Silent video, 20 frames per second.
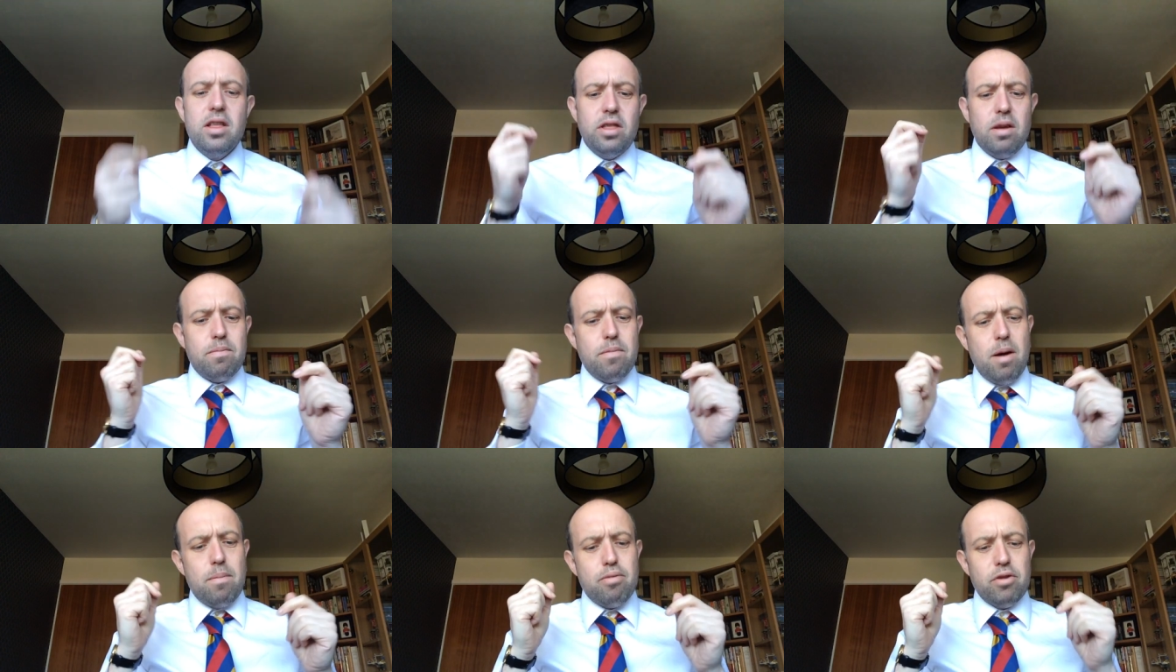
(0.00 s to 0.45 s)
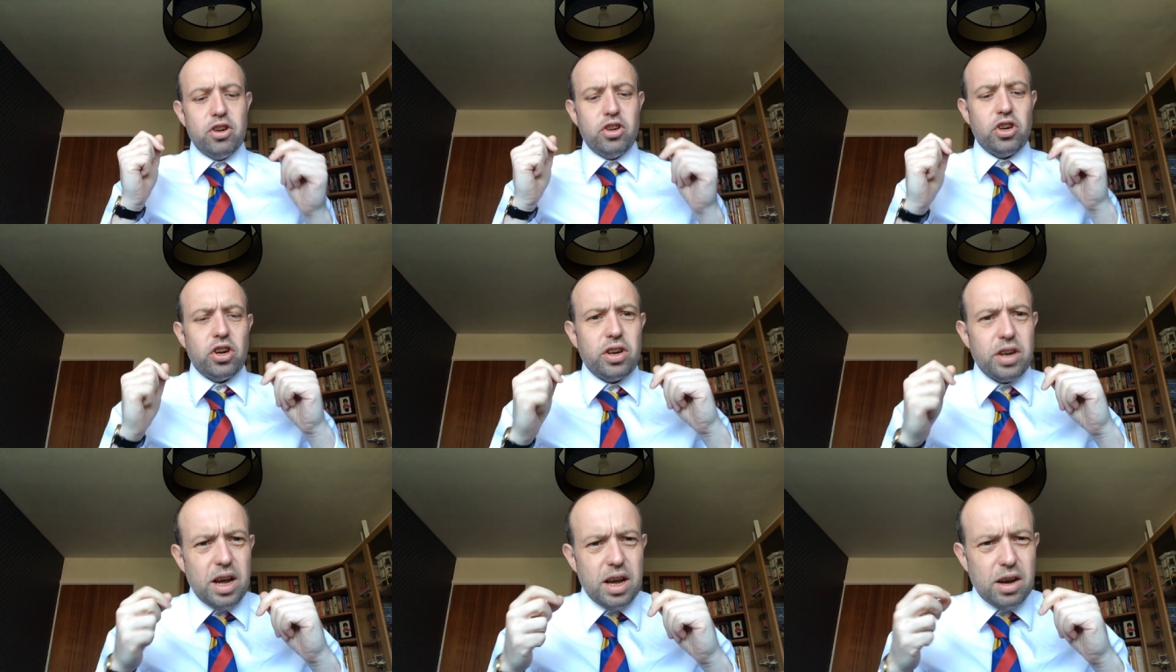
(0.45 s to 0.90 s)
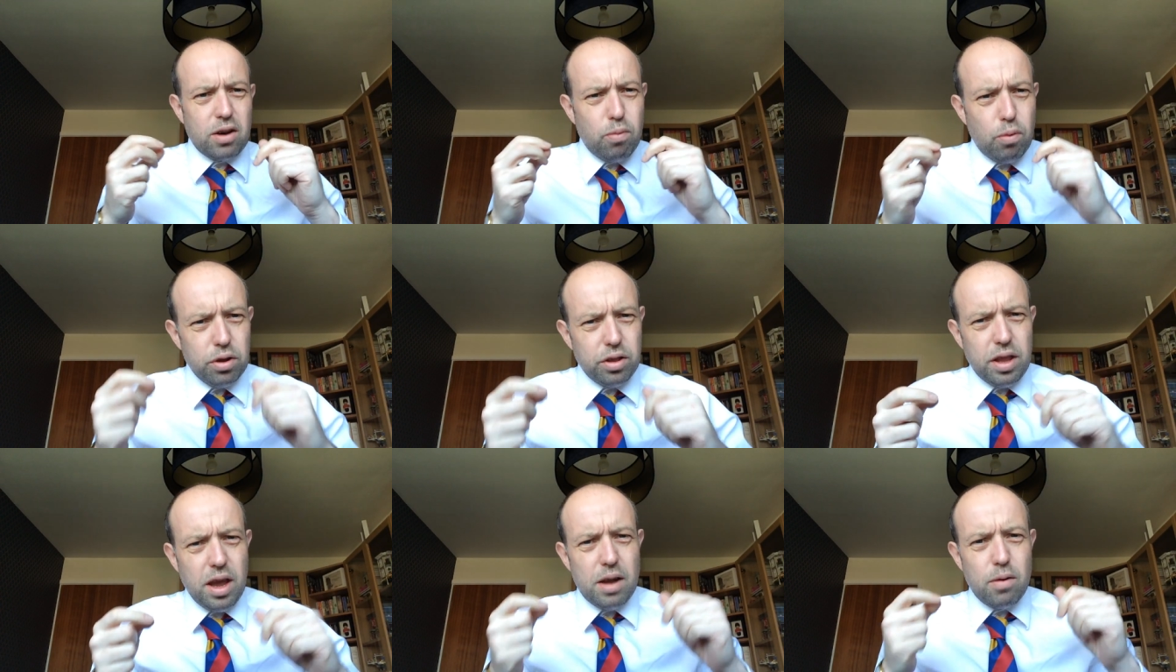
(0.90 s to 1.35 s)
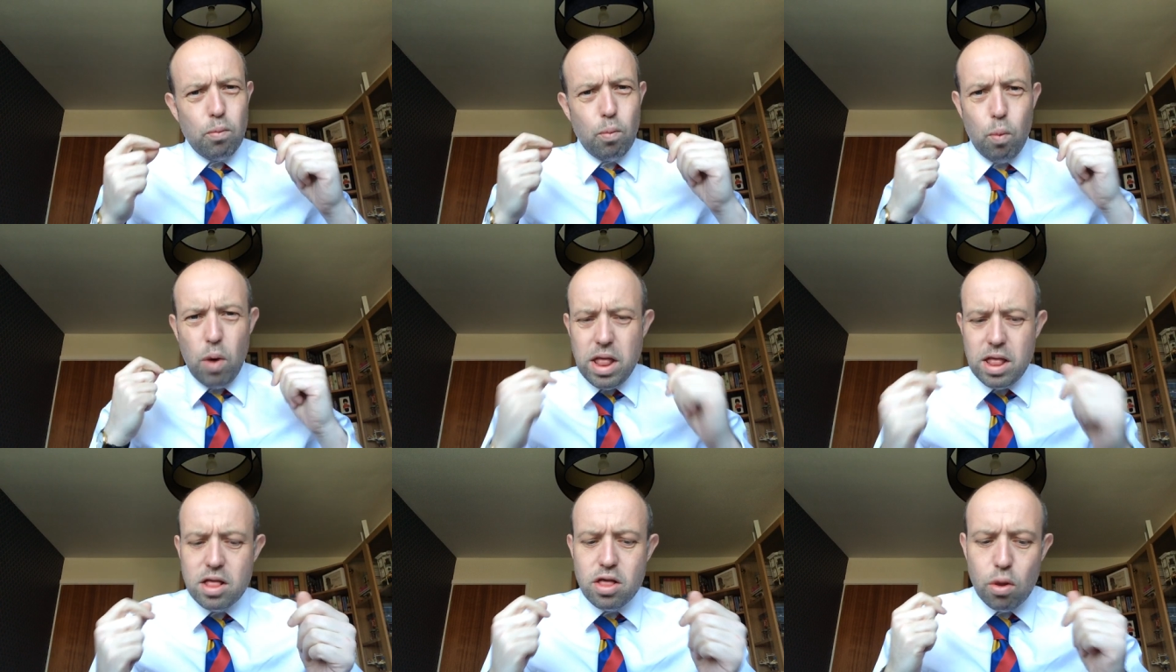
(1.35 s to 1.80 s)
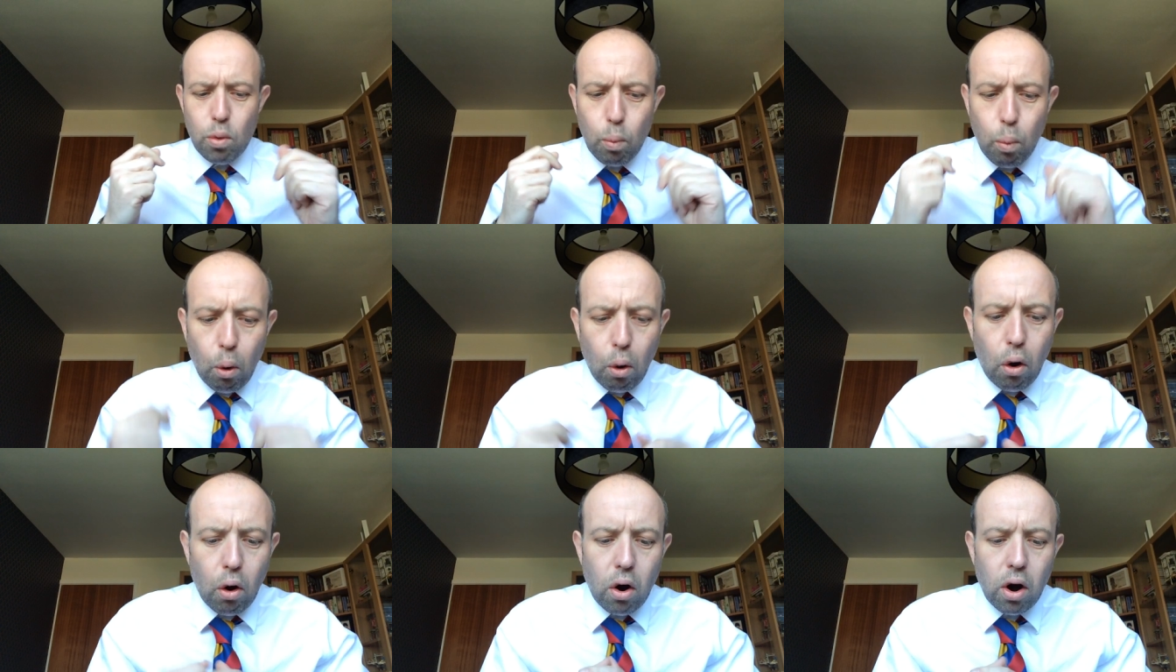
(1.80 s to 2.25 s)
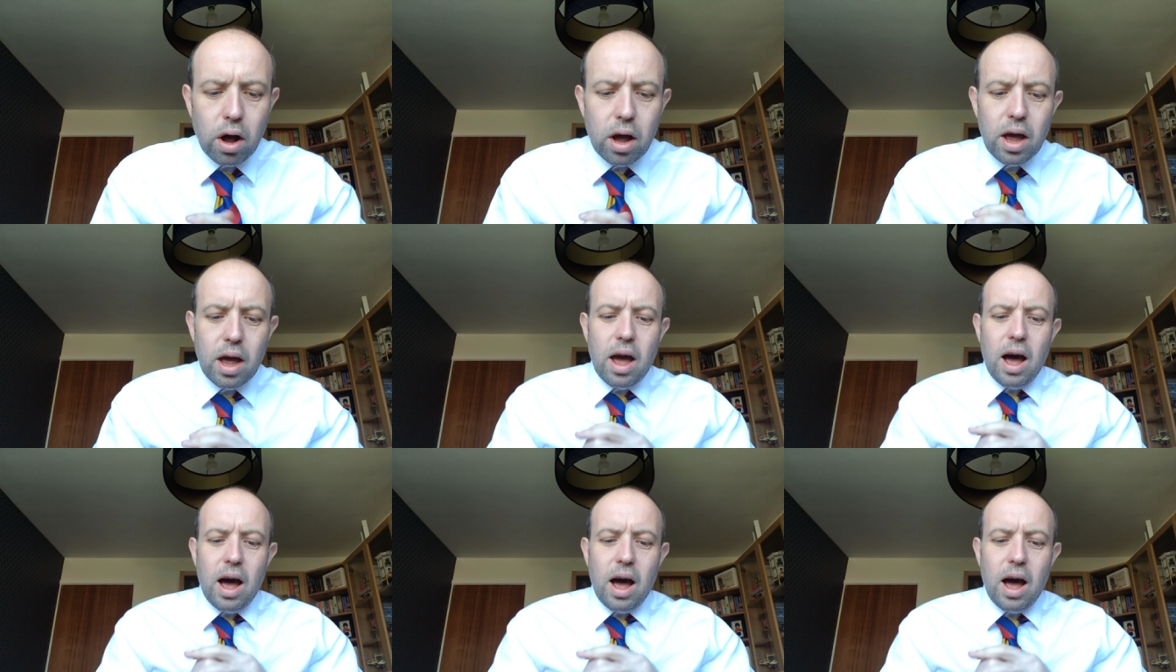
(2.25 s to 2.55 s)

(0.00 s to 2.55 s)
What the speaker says: a British attack would then win the war,